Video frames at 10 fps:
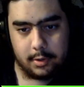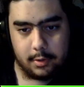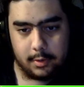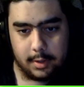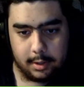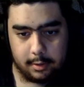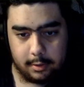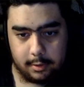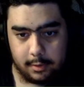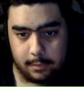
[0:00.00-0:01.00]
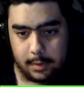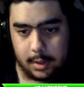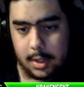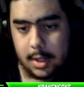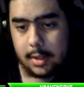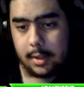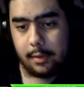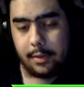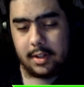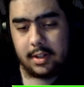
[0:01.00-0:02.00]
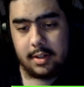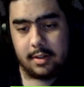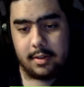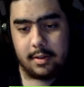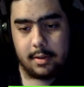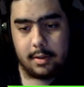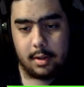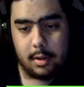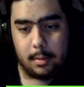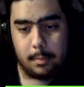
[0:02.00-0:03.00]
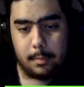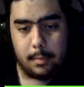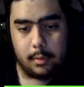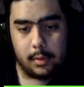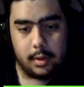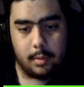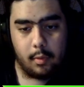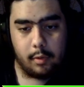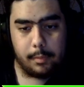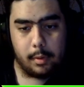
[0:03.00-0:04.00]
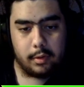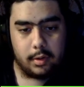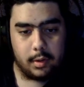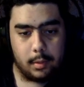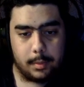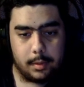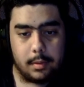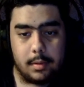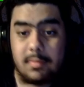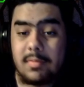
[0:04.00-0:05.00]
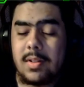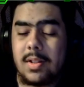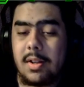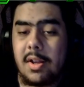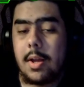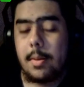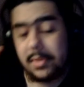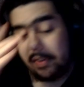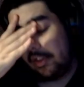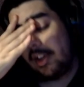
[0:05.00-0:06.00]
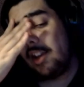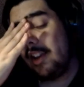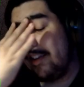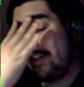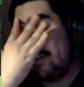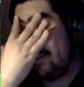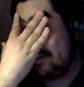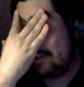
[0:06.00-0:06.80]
and all that kind of stuff. And the thing is, I'll get to more fall in a little bit. But the thing is,